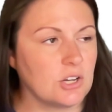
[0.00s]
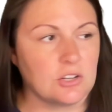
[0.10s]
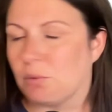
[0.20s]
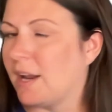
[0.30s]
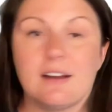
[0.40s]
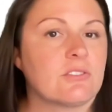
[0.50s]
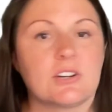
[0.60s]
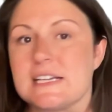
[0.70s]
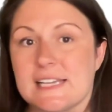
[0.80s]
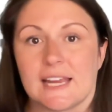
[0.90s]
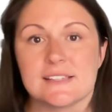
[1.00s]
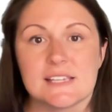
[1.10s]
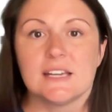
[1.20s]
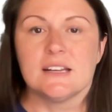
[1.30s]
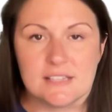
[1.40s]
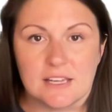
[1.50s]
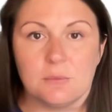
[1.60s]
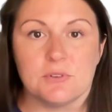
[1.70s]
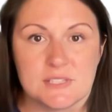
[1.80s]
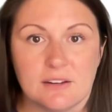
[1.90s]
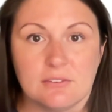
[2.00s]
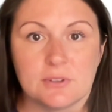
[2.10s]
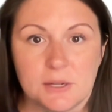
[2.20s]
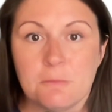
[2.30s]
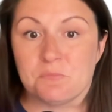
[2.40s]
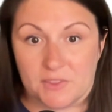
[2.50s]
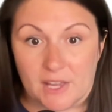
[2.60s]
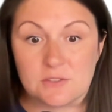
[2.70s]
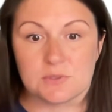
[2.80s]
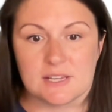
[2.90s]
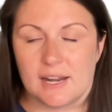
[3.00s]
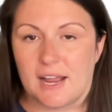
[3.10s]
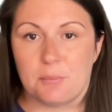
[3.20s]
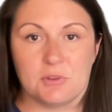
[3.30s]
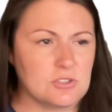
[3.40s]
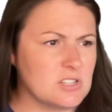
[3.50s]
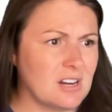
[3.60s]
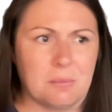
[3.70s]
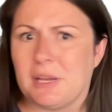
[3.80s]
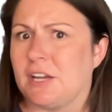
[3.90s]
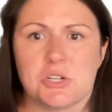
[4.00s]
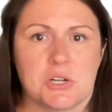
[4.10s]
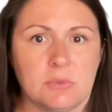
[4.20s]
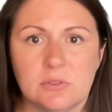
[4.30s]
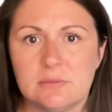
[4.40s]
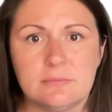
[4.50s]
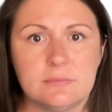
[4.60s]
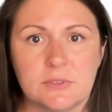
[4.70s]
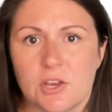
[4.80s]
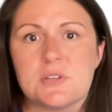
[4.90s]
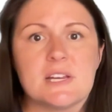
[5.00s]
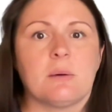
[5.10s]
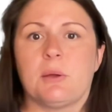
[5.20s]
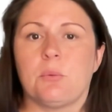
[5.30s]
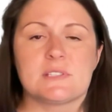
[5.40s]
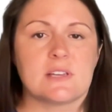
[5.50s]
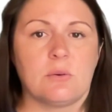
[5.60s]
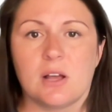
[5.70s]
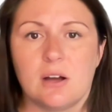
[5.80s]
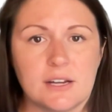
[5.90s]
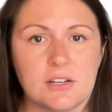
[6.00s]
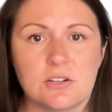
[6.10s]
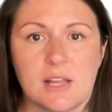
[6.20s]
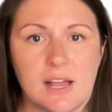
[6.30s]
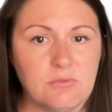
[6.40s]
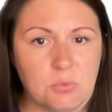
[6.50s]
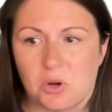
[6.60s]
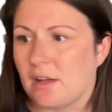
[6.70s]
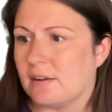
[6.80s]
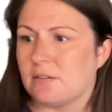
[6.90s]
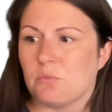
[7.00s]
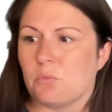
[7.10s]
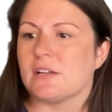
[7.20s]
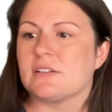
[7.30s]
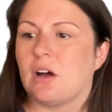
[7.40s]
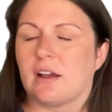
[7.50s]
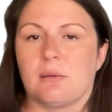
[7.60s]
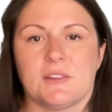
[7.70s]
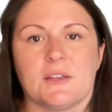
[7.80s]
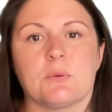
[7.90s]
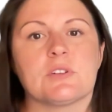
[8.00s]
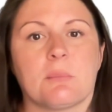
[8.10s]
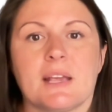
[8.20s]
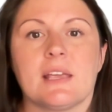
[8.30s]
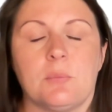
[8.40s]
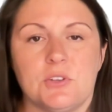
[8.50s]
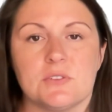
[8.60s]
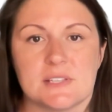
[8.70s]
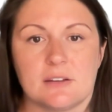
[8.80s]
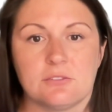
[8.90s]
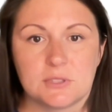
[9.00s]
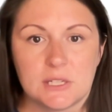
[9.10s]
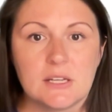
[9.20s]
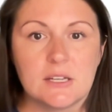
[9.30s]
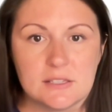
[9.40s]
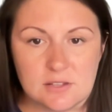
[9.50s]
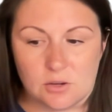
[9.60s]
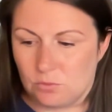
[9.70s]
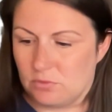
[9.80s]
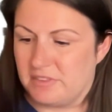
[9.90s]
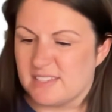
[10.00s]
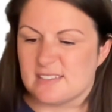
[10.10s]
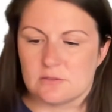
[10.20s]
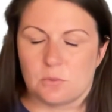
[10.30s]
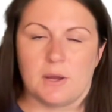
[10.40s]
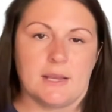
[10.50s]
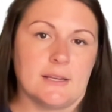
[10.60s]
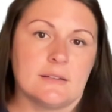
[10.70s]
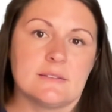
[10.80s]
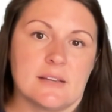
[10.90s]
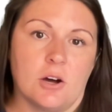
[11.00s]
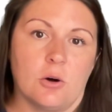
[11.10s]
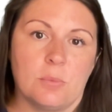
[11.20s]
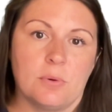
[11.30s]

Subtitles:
do whatever it takes to keep you safe. That's what's going to happen. There's not going to be any trouble. You tell me what's going on in your life. We're not talking about that. We're talking about keeping you safe. So this is a way to help